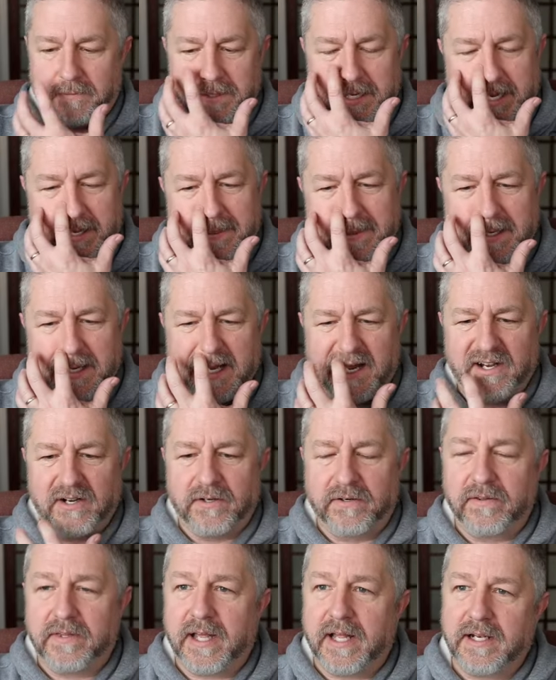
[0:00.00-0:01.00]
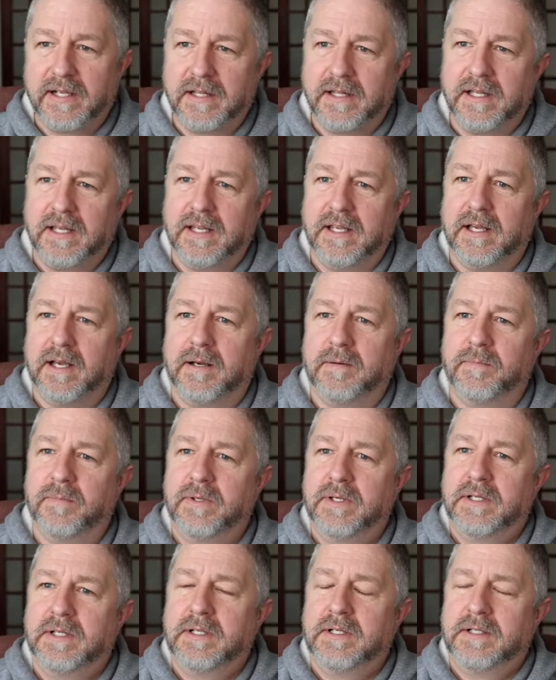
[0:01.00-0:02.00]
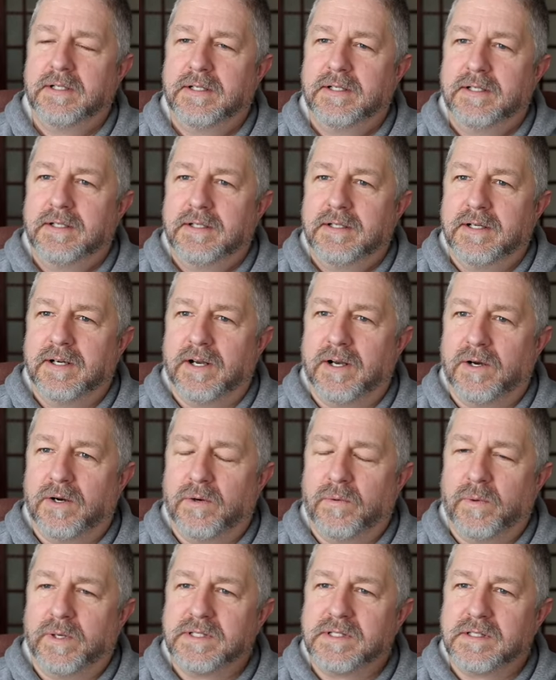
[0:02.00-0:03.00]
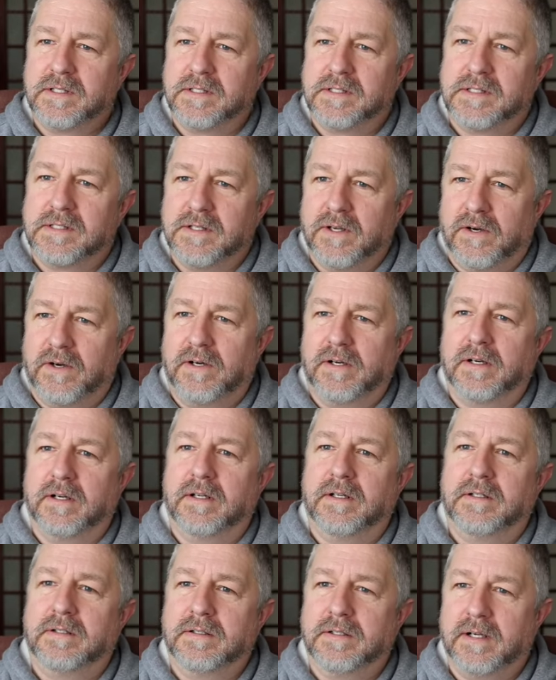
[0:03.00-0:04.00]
Yeah, I think I heard that in the, um, oh, what's the song?